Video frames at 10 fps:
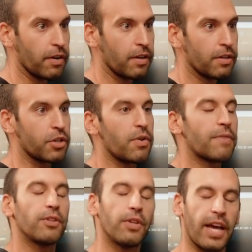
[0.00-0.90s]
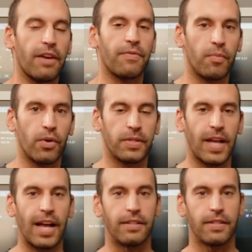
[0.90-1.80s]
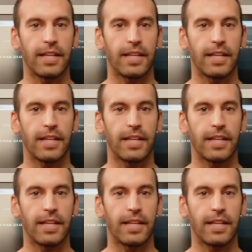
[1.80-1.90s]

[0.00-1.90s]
Oh, I see. So you have to look at it from both sides.